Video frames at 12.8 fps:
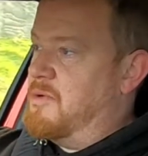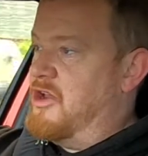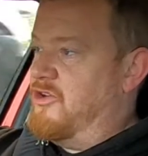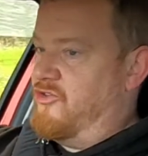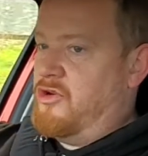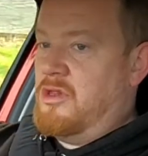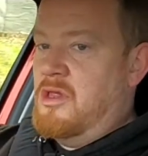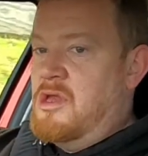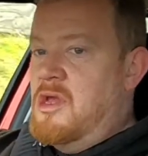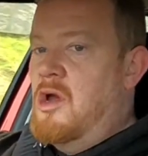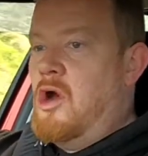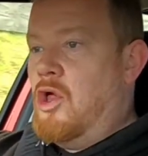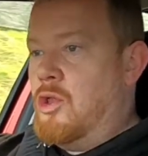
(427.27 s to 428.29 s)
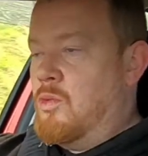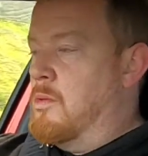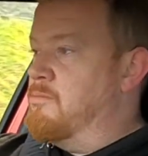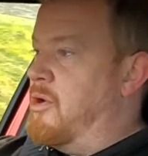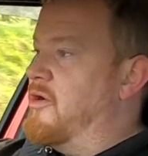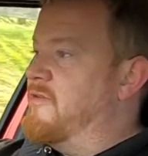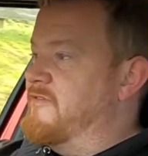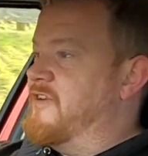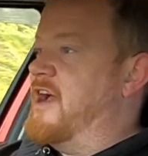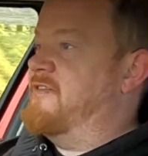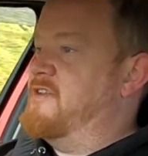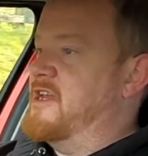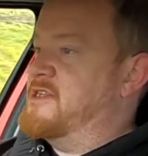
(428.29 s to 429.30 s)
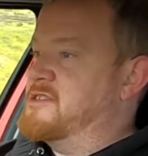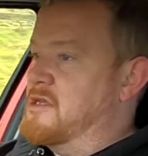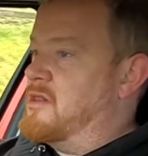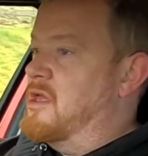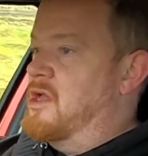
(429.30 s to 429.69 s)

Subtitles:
petrol or the 1.5 diesel.